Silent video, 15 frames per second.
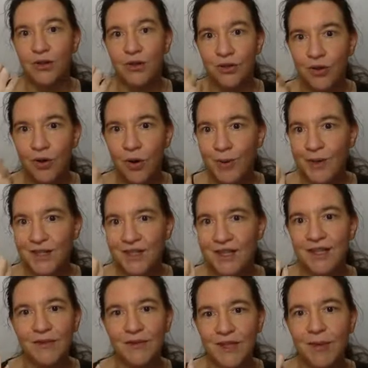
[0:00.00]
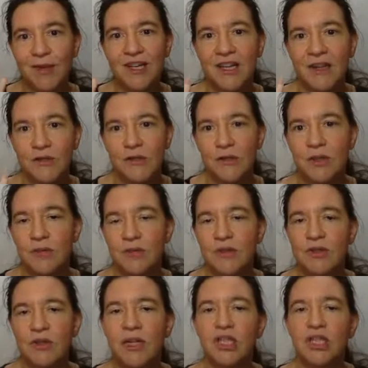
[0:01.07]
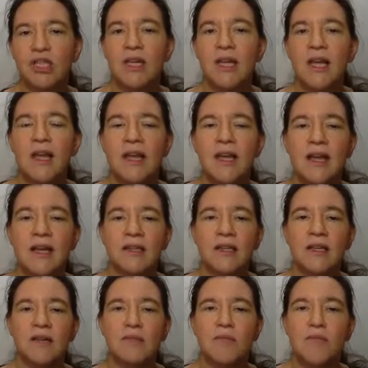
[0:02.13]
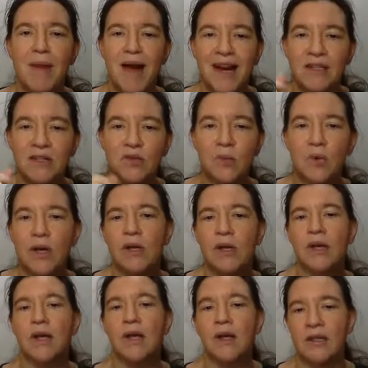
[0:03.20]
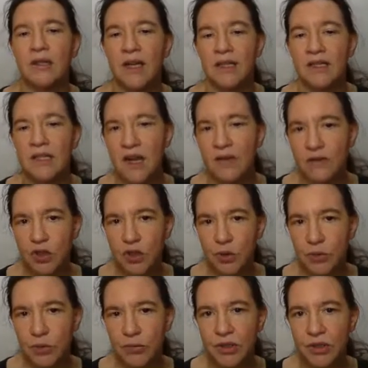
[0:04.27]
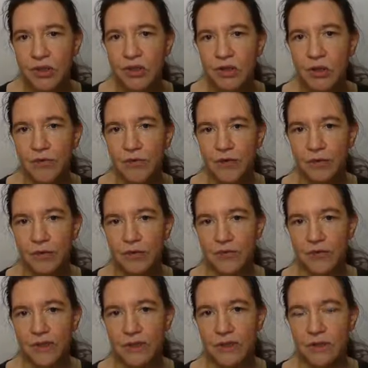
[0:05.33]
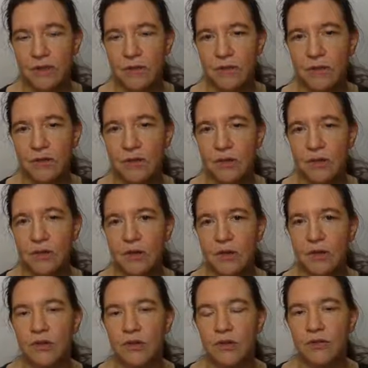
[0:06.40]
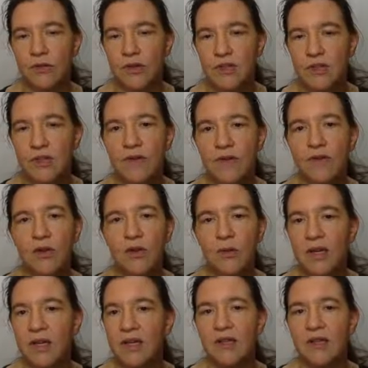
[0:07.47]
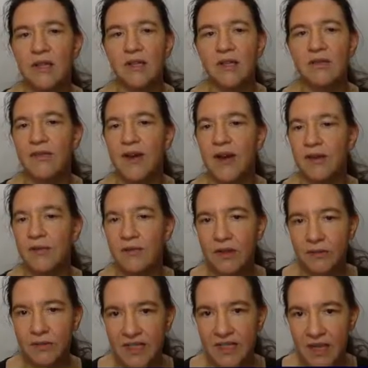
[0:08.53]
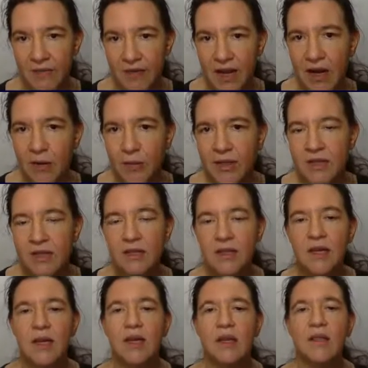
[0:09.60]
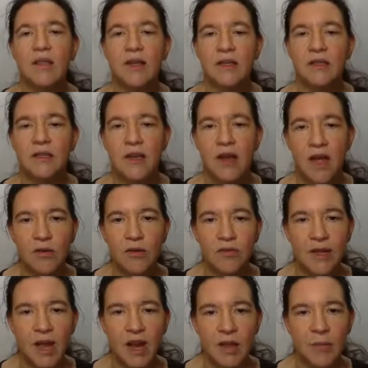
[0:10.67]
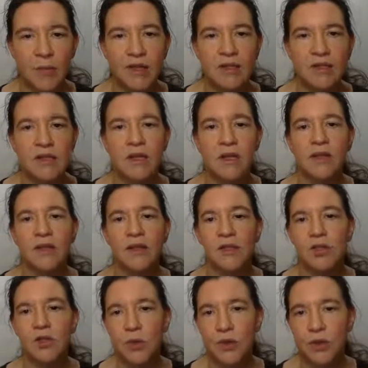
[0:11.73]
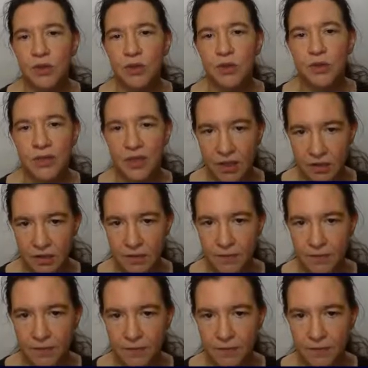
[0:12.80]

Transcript: you should always think if somebody gives you this restriction is that minus 1 doesn't have a square root over those fields. So for instance, if you're looking at the finite field with seven elements, there's none of the elements squares to 6.